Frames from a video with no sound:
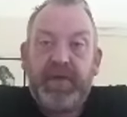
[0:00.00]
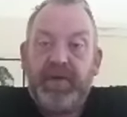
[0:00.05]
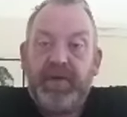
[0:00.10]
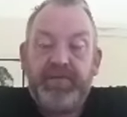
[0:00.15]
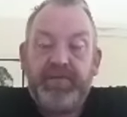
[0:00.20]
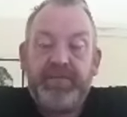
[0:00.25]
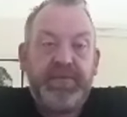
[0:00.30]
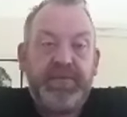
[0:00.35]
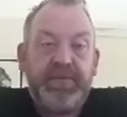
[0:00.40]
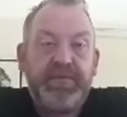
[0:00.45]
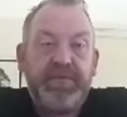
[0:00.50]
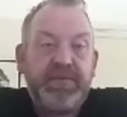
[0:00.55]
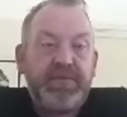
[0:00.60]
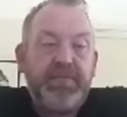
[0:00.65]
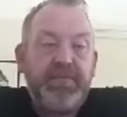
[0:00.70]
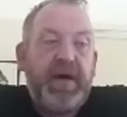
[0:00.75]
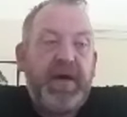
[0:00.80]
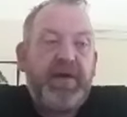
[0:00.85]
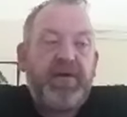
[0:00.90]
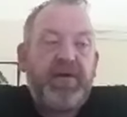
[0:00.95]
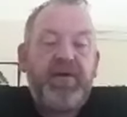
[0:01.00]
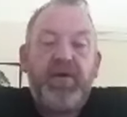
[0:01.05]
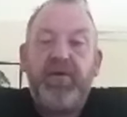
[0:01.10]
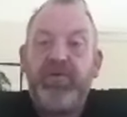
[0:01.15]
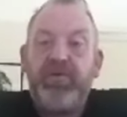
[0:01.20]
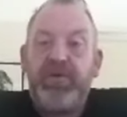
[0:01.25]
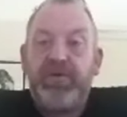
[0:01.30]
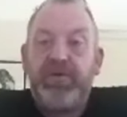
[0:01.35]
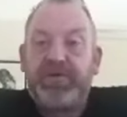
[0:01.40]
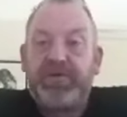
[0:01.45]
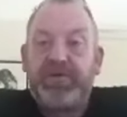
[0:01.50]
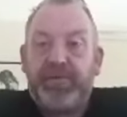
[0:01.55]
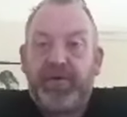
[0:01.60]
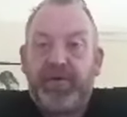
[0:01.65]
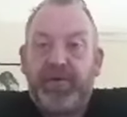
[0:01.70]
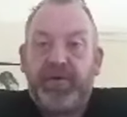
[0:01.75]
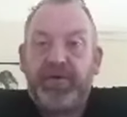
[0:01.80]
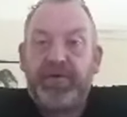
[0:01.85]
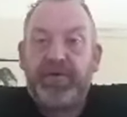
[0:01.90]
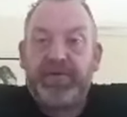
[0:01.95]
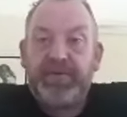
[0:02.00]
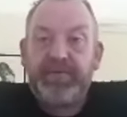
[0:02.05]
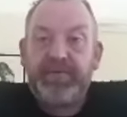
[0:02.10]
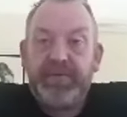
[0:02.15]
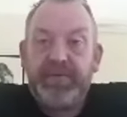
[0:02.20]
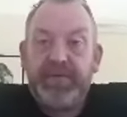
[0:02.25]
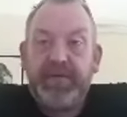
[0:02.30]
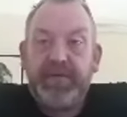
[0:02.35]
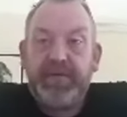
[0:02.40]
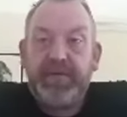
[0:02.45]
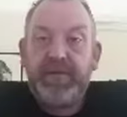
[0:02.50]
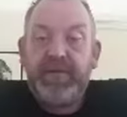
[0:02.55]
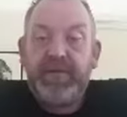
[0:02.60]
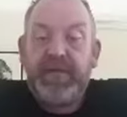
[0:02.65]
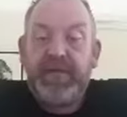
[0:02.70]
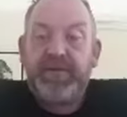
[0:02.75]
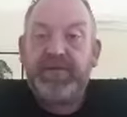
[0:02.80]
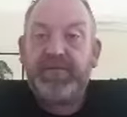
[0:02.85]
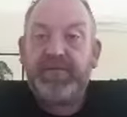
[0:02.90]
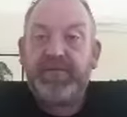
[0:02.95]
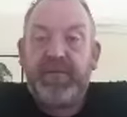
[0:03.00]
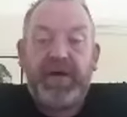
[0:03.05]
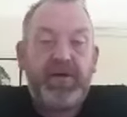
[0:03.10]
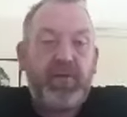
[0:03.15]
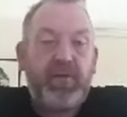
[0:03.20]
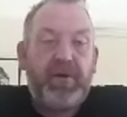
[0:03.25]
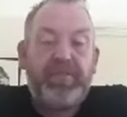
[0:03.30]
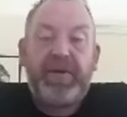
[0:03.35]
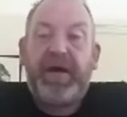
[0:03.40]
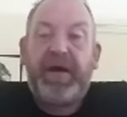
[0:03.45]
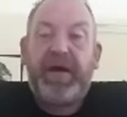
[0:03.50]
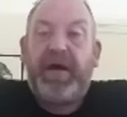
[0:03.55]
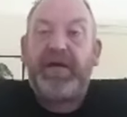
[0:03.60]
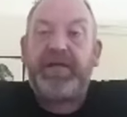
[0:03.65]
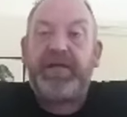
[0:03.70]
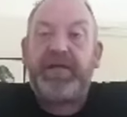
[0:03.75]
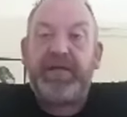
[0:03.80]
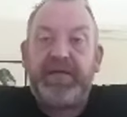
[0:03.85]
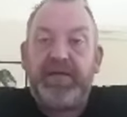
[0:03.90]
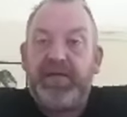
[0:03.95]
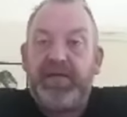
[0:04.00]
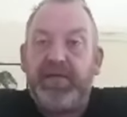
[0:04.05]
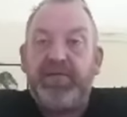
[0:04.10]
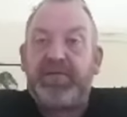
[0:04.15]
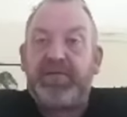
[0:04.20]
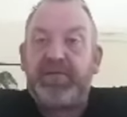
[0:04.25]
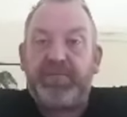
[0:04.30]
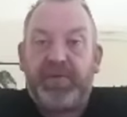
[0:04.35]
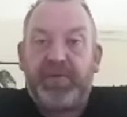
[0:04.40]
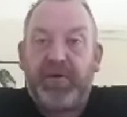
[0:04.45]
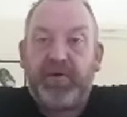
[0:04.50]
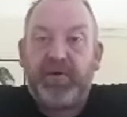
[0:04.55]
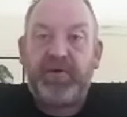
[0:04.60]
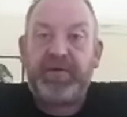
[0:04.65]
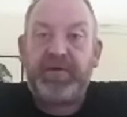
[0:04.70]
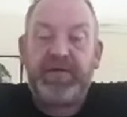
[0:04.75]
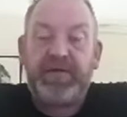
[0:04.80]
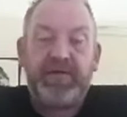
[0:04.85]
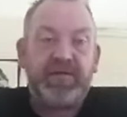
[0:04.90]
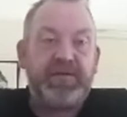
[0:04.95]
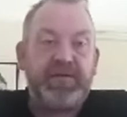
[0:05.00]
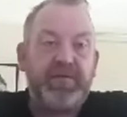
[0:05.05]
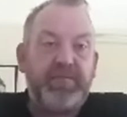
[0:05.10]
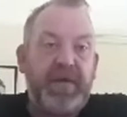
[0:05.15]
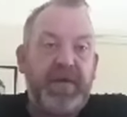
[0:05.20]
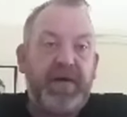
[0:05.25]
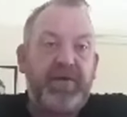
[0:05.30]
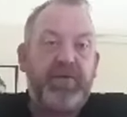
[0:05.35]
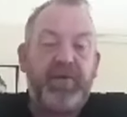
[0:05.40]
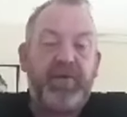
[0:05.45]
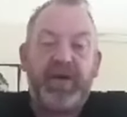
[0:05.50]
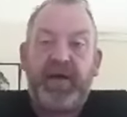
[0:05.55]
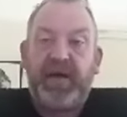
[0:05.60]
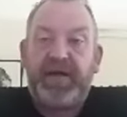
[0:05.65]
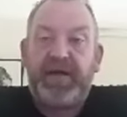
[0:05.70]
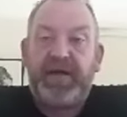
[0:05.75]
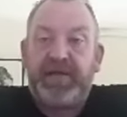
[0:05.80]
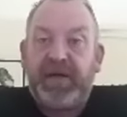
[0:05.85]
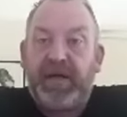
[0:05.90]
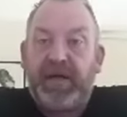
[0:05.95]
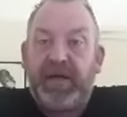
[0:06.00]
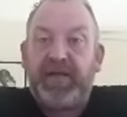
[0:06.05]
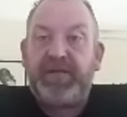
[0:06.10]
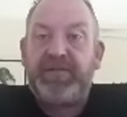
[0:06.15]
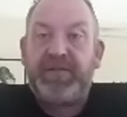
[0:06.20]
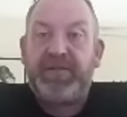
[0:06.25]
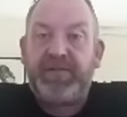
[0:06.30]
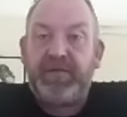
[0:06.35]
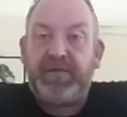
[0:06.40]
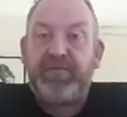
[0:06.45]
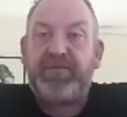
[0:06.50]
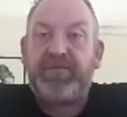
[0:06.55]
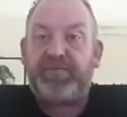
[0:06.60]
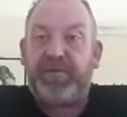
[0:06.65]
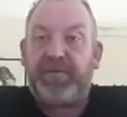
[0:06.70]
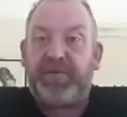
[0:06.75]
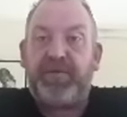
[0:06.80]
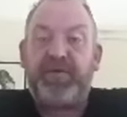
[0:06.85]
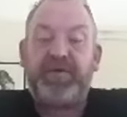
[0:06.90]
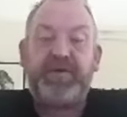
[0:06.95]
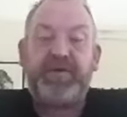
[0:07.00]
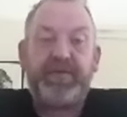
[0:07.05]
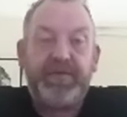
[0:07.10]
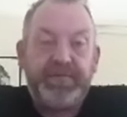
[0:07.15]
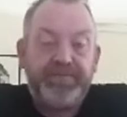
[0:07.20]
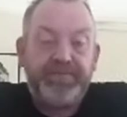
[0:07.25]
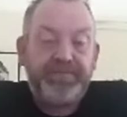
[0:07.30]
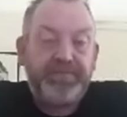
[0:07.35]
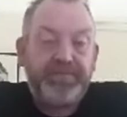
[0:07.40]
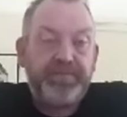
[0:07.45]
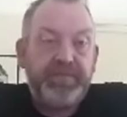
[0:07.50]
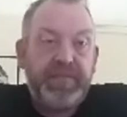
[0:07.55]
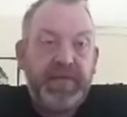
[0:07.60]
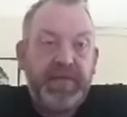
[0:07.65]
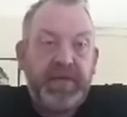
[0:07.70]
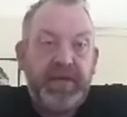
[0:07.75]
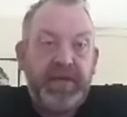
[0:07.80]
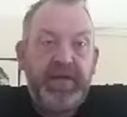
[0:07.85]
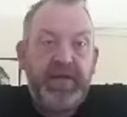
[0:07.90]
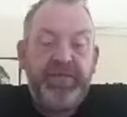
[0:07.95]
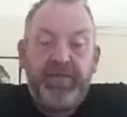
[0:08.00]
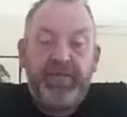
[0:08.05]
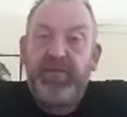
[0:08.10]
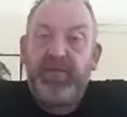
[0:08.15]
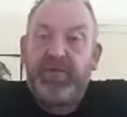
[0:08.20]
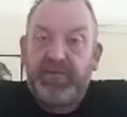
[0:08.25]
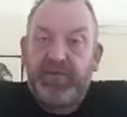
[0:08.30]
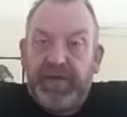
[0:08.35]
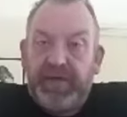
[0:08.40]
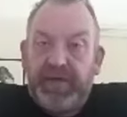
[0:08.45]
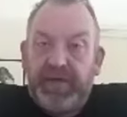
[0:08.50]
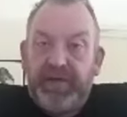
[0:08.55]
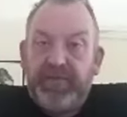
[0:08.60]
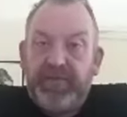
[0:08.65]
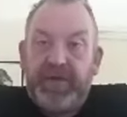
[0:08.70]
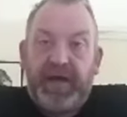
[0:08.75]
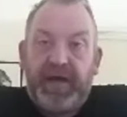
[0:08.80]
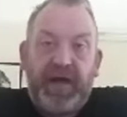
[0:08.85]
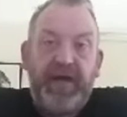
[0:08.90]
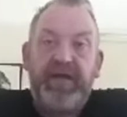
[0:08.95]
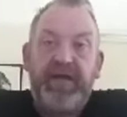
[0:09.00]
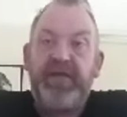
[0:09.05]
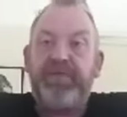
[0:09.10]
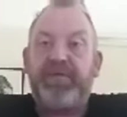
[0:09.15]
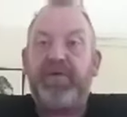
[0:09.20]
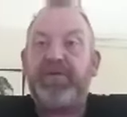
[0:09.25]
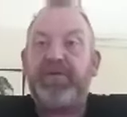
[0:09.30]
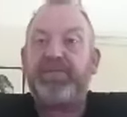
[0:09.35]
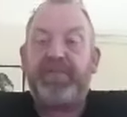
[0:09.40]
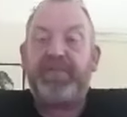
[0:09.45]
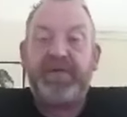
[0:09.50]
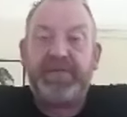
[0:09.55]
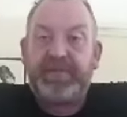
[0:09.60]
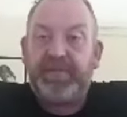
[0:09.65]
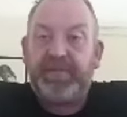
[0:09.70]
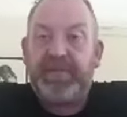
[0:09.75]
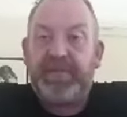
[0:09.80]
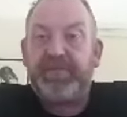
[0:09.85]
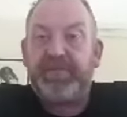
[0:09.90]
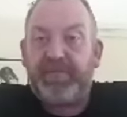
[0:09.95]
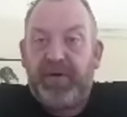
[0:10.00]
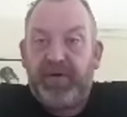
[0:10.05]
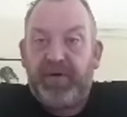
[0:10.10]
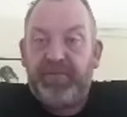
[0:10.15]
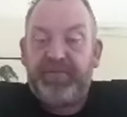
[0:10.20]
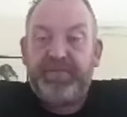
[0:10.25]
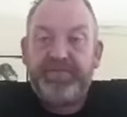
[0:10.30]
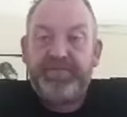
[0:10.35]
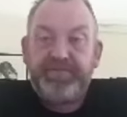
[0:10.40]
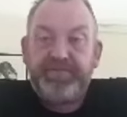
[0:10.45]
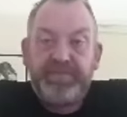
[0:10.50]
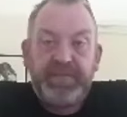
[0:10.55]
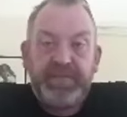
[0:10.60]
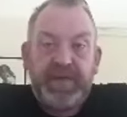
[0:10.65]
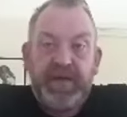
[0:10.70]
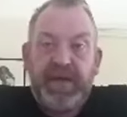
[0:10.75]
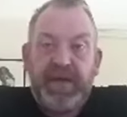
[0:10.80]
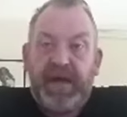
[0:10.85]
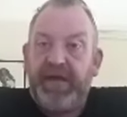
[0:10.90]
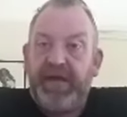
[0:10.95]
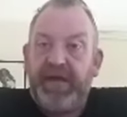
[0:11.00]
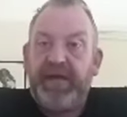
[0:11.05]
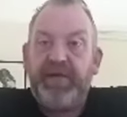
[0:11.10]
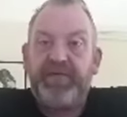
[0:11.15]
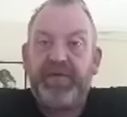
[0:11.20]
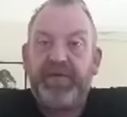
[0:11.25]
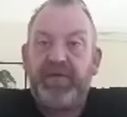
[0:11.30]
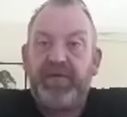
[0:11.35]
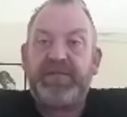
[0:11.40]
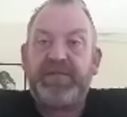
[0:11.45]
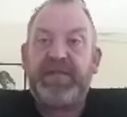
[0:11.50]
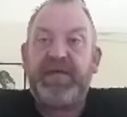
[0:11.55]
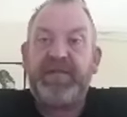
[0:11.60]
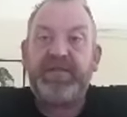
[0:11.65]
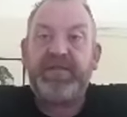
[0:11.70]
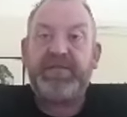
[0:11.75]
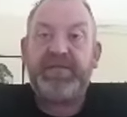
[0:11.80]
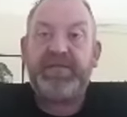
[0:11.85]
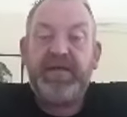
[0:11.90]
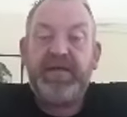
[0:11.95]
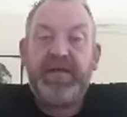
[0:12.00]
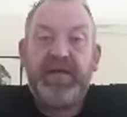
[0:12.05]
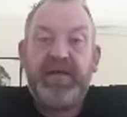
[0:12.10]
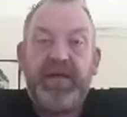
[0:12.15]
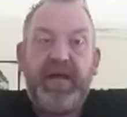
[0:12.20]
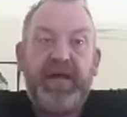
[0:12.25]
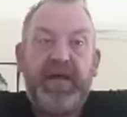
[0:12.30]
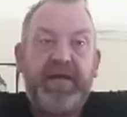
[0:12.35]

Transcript: it doesn't matter who you support. It doesn't matter what party you support. It doesn't matter what ideology you support. If you agree with any of those principles above, any of those things as